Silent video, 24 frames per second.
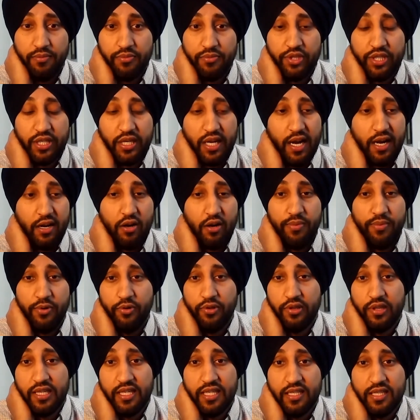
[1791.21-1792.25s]
Chicago
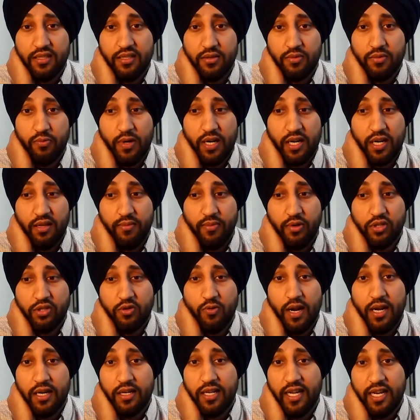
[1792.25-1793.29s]
Booth is one of the most
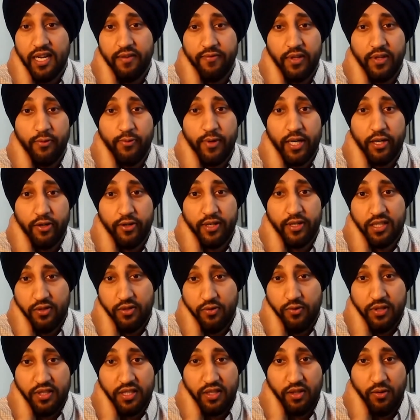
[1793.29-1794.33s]
quantitatively rigorous
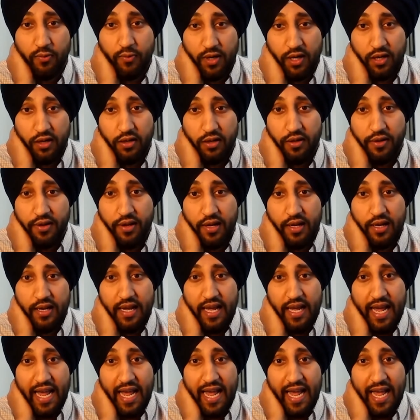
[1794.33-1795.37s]
schools in the world.
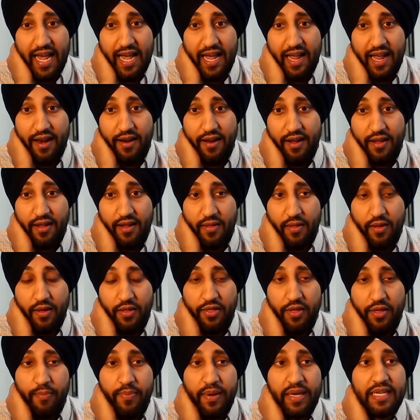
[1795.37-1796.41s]
And
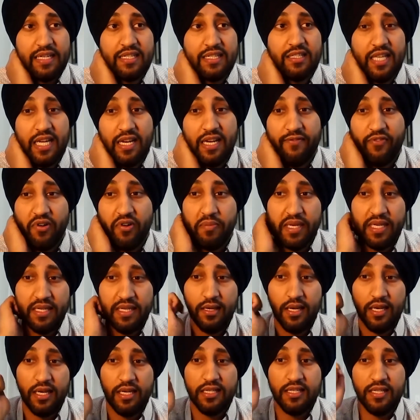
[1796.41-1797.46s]
the biggest thing for me
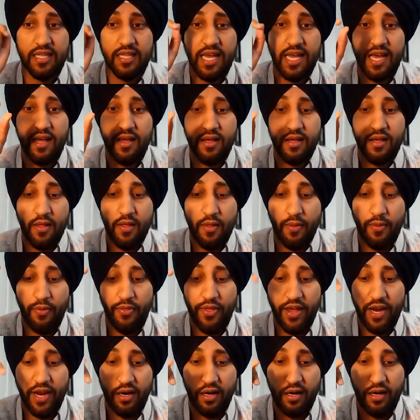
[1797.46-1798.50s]
is that
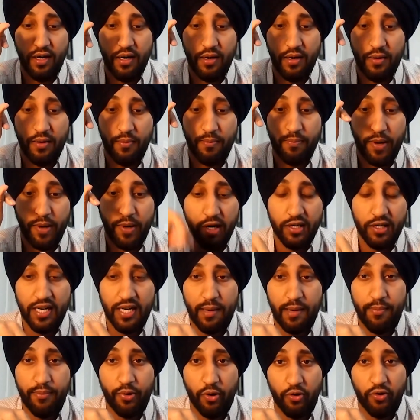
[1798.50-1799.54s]
their
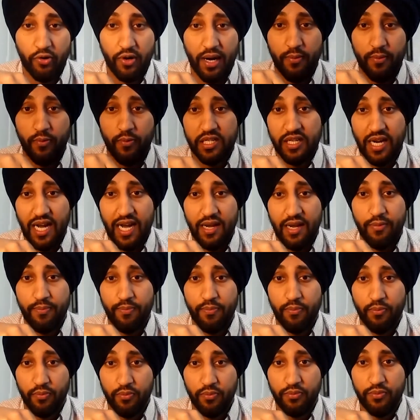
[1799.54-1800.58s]
part-time program, which I've
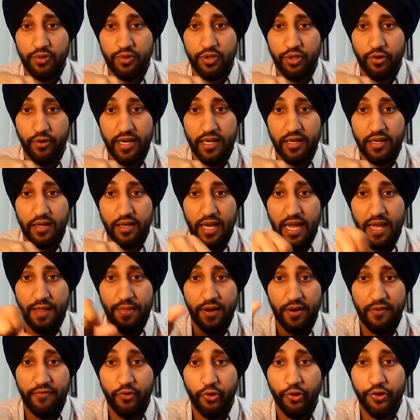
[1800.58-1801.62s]
joined, and
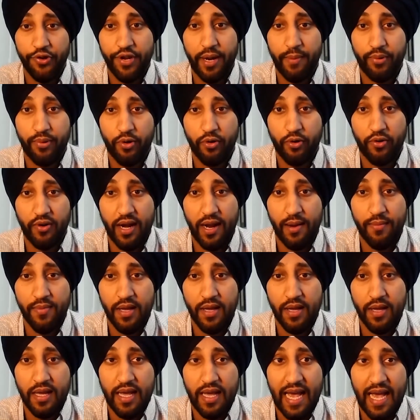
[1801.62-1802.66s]
their full-time program
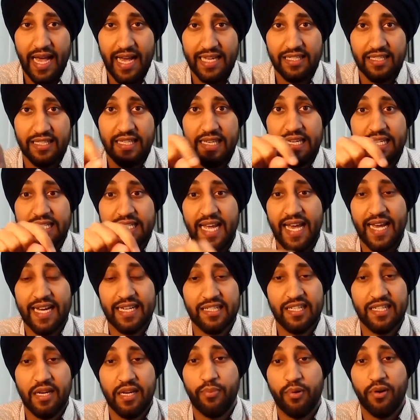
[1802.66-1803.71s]
has the exact
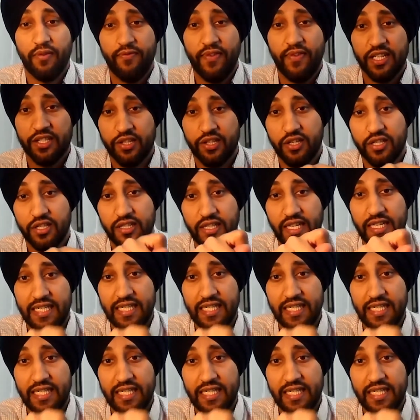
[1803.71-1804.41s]
same professors and